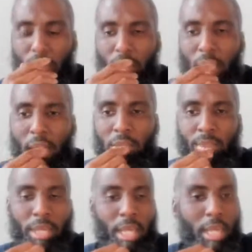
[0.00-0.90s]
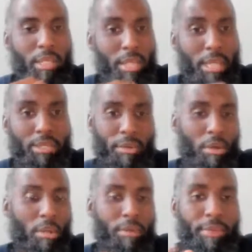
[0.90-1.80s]
has been a test for
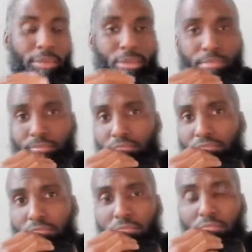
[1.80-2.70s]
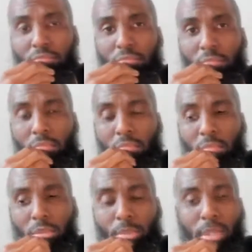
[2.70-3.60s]
all of us.
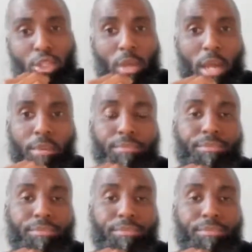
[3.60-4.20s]
It's been a trial.